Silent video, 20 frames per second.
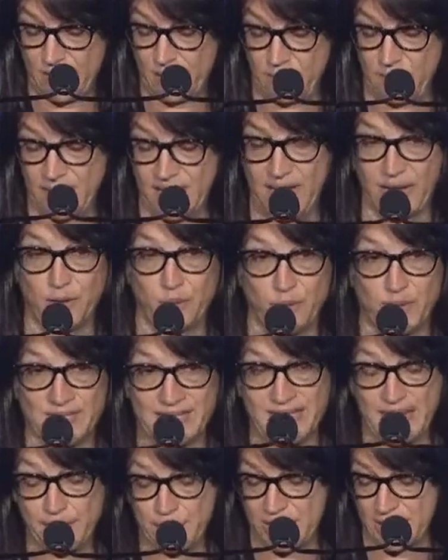being a
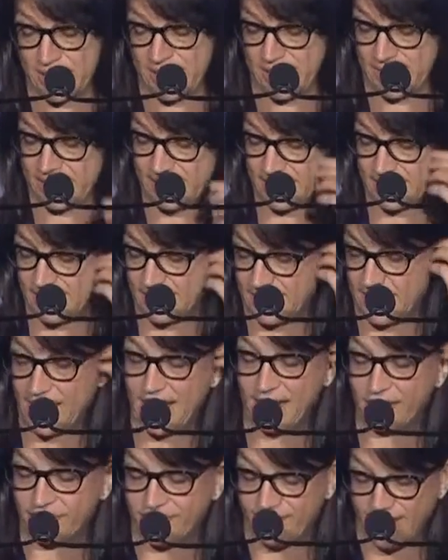receptionist,
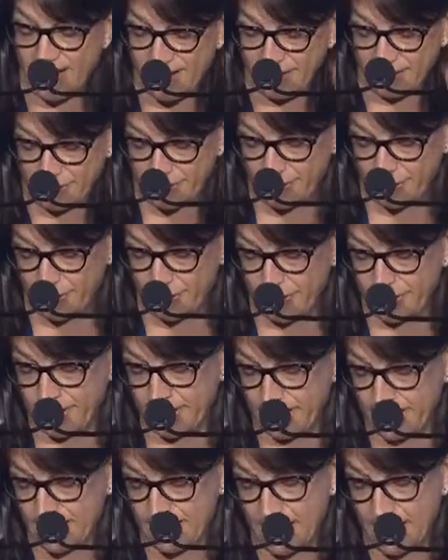and file clerk,